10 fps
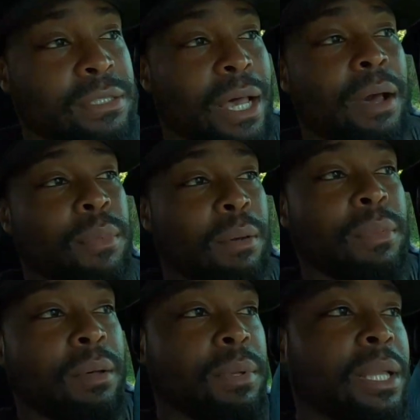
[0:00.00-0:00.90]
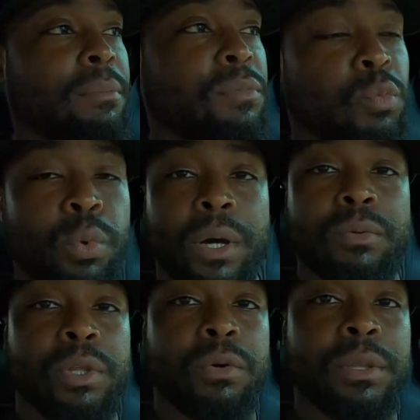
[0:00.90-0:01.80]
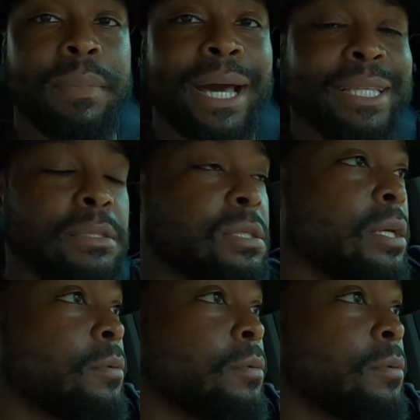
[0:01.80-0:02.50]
So that's why I'm well known about it.